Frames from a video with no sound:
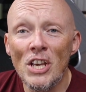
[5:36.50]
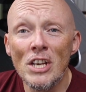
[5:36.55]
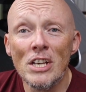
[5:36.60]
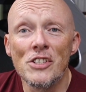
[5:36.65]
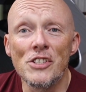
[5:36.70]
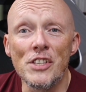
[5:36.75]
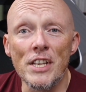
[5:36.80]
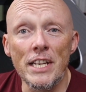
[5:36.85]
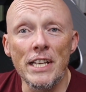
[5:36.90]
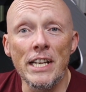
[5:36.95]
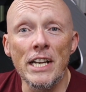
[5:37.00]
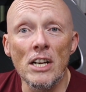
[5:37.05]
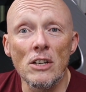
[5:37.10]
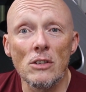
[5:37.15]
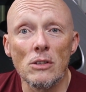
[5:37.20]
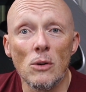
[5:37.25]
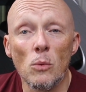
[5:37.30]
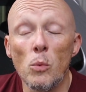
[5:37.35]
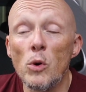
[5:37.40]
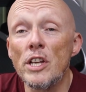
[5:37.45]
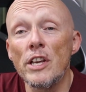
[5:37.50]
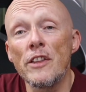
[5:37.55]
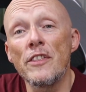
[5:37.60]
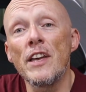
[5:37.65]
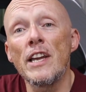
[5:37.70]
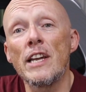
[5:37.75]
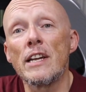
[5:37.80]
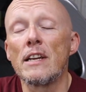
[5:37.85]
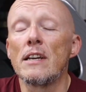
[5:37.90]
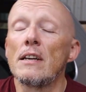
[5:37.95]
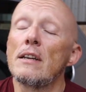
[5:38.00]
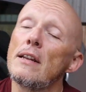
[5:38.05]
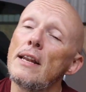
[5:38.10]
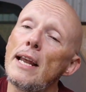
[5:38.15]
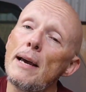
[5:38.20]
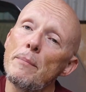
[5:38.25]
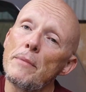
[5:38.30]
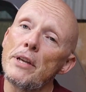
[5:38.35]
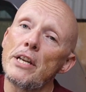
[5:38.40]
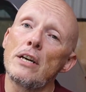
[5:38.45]
So there you go. What do you think?
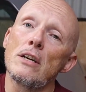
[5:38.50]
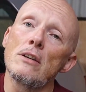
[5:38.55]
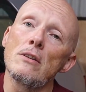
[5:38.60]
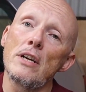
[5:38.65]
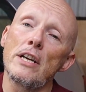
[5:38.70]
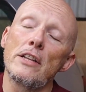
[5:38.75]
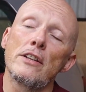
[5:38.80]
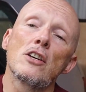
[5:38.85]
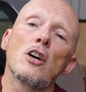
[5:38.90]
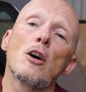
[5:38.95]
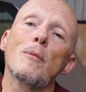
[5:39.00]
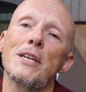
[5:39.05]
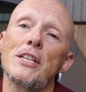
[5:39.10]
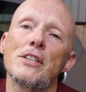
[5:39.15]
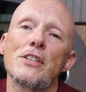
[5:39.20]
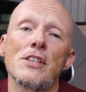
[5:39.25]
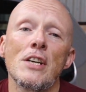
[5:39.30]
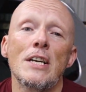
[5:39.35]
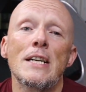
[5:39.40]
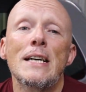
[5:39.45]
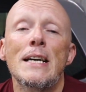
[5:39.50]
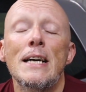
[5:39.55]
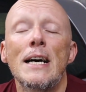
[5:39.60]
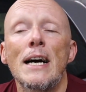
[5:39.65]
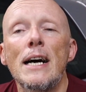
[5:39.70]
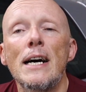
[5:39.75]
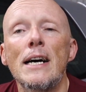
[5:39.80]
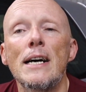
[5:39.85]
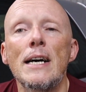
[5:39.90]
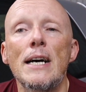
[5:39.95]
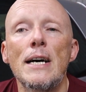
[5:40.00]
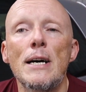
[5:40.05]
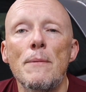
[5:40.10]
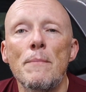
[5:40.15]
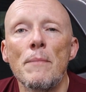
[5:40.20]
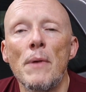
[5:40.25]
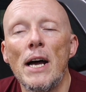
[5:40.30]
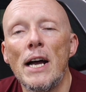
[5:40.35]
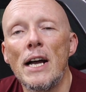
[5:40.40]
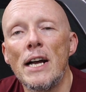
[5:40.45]
Let me know in the comments.
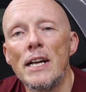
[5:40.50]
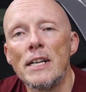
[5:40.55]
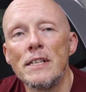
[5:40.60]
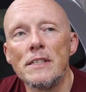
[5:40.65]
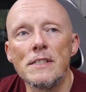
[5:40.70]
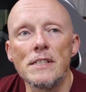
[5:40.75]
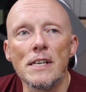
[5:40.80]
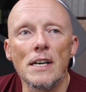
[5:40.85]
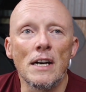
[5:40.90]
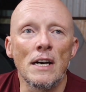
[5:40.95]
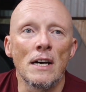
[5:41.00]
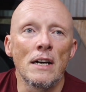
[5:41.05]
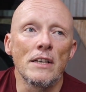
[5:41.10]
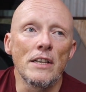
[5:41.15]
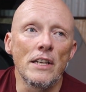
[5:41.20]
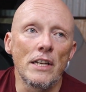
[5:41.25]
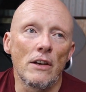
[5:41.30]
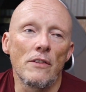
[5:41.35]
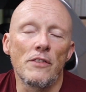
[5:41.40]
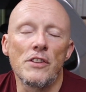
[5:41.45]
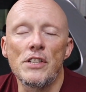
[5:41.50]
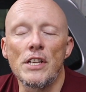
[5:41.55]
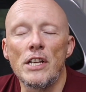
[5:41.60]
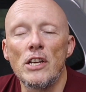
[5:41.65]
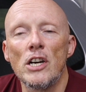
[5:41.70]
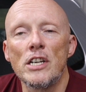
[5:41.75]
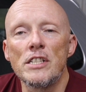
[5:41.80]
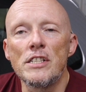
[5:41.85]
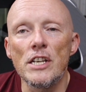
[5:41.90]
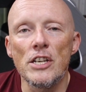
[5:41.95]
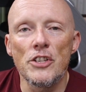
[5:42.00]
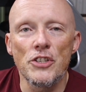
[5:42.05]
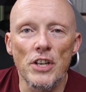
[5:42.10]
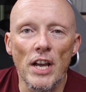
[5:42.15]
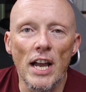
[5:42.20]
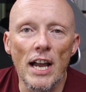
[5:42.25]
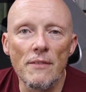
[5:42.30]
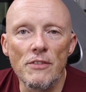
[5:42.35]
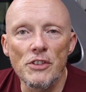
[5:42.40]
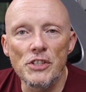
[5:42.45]
And you know, if there's any ideas you
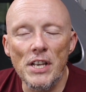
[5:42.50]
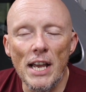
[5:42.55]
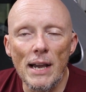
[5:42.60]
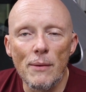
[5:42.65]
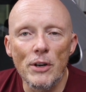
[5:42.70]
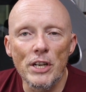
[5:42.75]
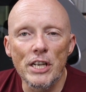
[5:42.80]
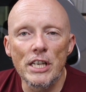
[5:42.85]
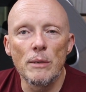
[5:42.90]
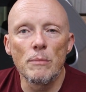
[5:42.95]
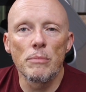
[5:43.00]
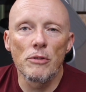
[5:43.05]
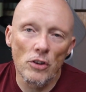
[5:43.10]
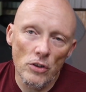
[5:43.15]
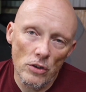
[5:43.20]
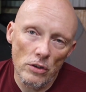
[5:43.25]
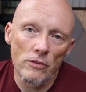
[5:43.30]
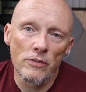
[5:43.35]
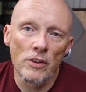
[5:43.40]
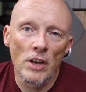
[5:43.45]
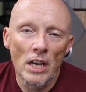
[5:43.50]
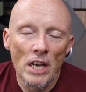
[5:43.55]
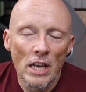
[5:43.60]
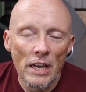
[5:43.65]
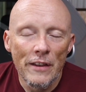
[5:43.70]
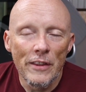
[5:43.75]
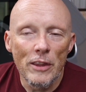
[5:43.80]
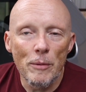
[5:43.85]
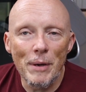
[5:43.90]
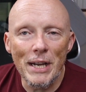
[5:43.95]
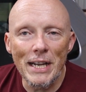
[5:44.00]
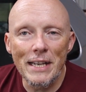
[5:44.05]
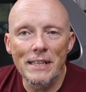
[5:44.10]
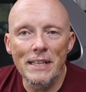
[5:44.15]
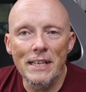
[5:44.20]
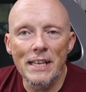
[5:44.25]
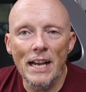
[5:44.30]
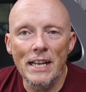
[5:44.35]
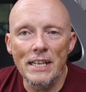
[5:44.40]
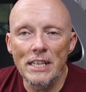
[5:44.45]
have as to how I can improve the back of
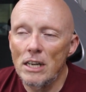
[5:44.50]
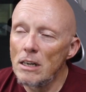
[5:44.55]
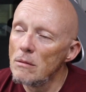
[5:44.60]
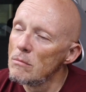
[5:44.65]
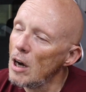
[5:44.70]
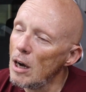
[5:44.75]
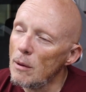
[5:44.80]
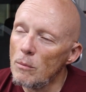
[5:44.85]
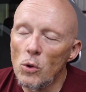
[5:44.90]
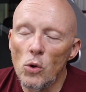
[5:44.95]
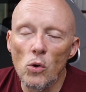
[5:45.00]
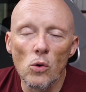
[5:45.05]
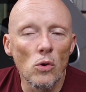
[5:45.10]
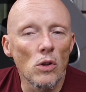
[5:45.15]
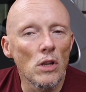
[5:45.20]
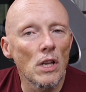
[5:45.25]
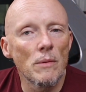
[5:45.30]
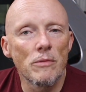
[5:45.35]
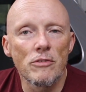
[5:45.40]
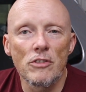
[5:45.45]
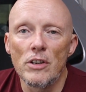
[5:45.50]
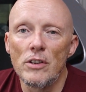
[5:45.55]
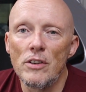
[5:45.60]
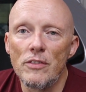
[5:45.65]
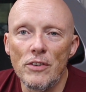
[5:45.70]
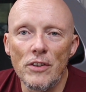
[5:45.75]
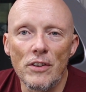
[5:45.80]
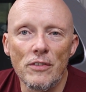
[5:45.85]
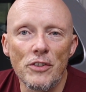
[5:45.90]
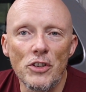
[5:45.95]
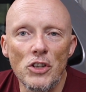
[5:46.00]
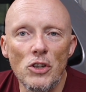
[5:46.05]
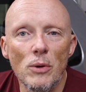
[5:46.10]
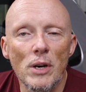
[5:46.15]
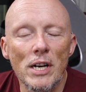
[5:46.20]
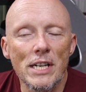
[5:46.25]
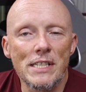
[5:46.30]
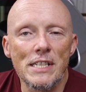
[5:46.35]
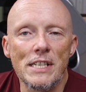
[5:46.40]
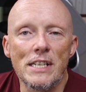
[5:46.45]
the Caddy, I'm all up for new
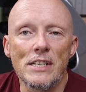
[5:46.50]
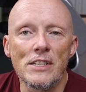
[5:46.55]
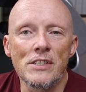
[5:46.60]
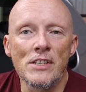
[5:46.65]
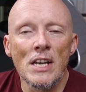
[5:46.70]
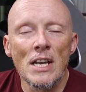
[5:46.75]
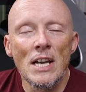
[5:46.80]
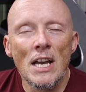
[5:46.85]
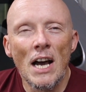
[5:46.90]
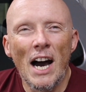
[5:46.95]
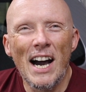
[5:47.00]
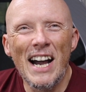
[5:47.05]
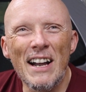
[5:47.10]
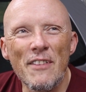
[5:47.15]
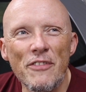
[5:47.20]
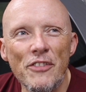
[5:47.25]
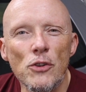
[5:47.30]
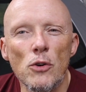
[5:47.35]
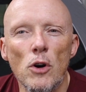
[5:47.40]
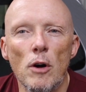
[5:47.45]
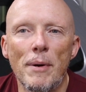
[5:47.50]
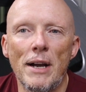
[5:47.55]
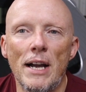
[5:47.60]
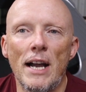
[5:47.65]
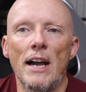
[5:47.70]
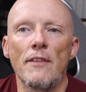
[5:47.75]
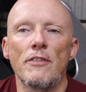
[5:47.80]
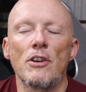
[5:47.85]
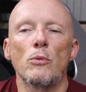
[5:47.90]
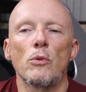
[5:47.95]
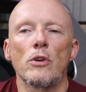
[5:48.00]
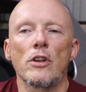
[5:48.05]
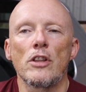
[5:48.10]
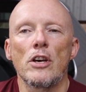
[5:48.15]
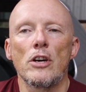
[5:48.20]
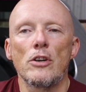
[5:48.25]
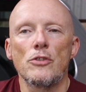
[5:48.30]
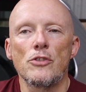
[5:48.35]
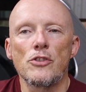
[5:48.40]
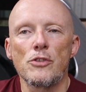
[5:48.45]
ideas. I have thought about having one of
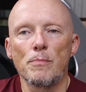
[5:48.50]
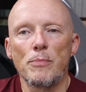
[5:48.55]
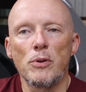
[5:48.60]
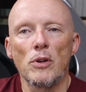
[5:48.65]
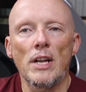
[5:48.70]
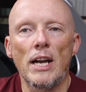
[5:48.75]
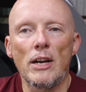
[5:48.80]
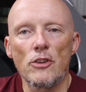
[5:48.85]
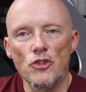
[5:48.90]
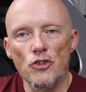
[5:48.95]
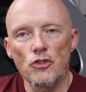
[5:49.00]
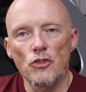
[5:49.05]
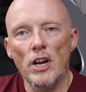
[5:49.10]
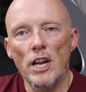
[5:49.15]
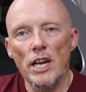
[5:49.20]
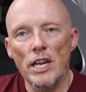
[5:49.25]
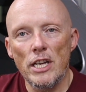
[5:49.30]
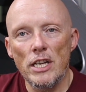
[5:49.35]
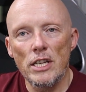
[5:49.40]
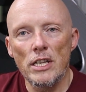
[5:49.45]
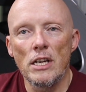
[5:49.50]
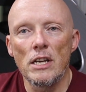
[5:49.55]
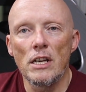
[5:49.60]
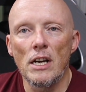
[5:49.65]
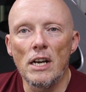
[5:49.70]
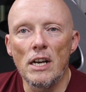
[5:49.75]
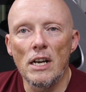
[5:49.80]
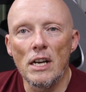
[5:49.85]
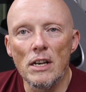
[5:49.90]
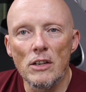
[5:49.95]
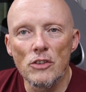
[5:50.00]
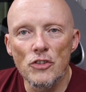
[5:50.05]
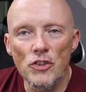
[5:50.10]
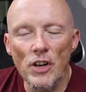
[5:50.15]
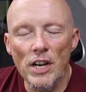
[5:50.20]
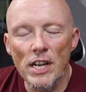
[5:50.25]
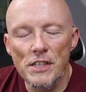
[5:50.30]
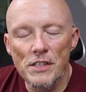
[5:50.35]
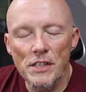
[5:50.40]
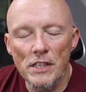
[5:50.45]
those pull-out
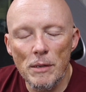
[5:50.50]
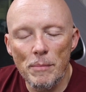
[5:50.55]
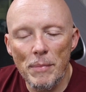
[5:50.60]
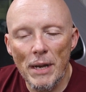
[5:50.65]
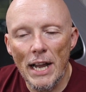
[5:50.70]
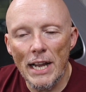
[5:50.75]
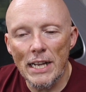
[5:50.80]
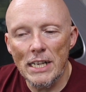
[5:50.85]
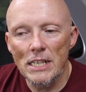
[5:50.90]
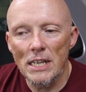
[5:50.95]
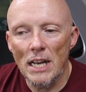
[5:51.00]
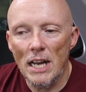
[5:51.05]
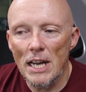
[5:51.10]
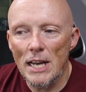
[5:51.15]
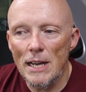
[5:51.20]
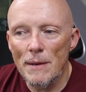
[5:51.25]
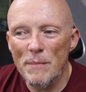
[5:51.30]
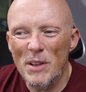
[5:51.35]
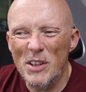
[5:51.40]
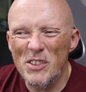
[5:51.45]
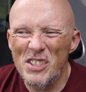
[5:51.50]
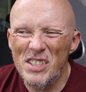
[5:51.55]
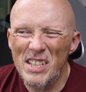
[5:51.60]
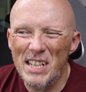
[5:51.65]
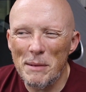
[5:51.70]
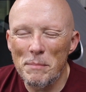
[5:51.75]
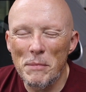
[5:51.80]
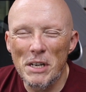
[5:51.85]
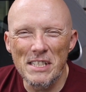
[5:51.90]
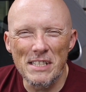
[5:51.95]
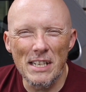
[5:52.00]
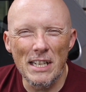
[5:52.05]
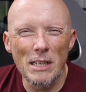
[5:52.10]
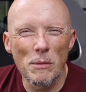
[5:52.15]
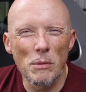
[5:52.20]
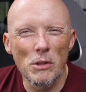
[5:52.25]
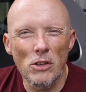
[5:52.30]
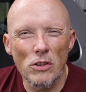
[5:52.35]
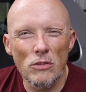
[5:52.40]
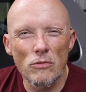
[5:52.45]
trays in the back. I just think that might take up
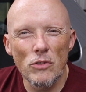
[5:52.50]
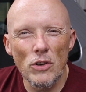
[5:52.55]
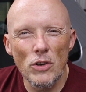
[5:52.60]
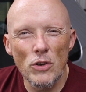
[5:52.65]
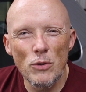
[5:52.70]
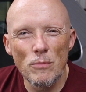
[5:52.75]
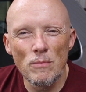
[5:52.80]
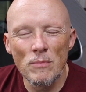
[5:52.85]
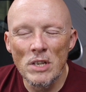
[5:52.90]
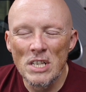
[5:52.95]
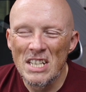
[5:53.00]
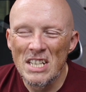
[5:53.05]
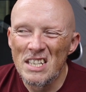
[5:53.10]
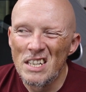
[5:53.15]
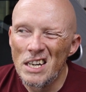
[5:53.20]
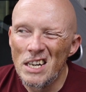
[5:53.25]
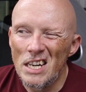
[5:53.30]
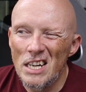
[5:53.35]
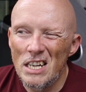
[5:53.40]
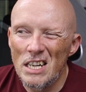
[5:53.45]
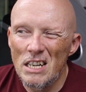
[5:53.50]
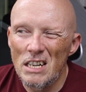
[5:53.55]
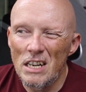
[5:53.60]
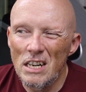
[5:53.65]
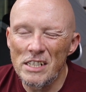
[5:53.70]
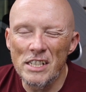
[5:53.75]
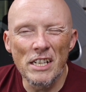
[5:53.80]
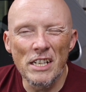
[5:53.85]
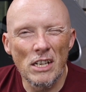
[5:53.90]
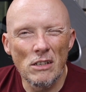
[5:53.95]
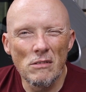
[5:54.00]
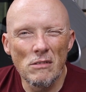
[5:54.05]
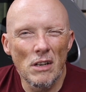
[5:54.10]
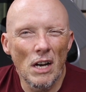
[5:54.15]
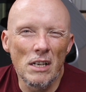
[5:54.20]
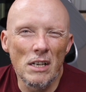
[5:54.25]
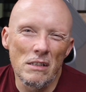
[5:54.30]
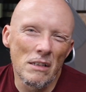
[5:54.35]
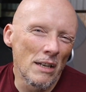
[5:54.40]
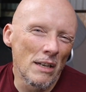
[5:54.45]
a lot of room. I don't know.
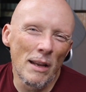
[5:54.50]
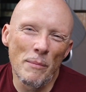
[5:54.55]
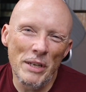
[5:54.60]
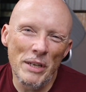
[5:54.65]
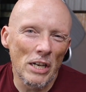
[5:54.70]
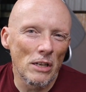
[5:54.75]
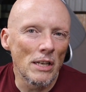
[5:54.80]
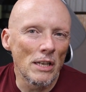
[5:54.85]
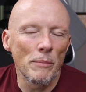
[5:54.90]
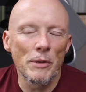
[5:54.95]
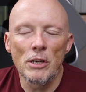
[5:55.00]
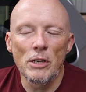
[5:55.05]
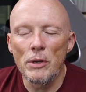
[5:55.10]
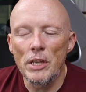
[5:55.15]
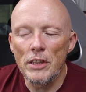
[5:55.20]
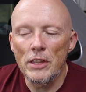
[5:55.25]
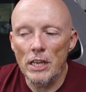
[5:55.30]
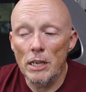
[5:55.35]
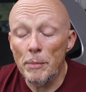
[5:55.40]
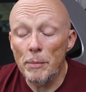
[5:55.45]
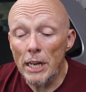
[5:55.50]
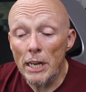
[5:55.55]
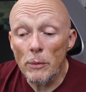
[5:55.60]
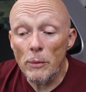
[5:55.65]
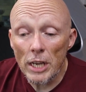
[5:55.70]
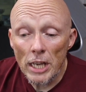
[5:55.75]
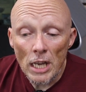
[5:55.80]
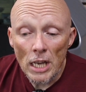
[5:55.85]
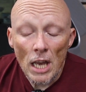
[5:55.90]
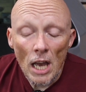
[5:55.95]
Let me know what you think. But anyway,